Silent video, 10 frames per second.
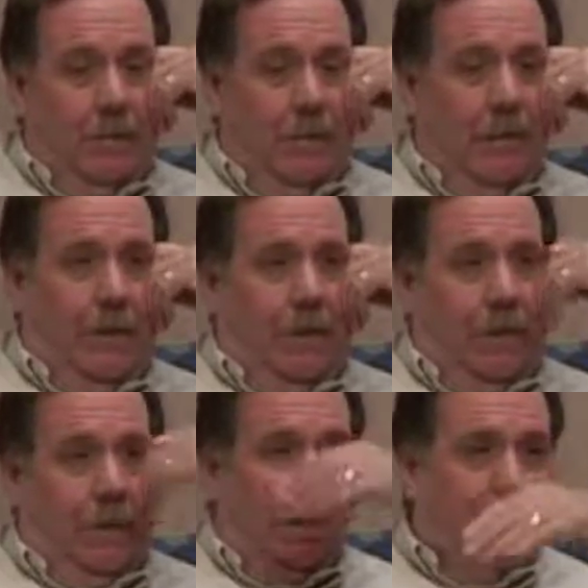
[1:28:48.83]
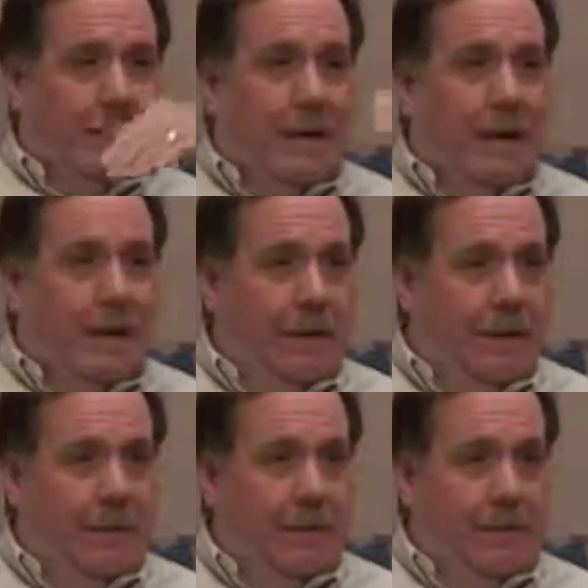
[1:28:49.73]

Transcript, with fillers: one day we would be back in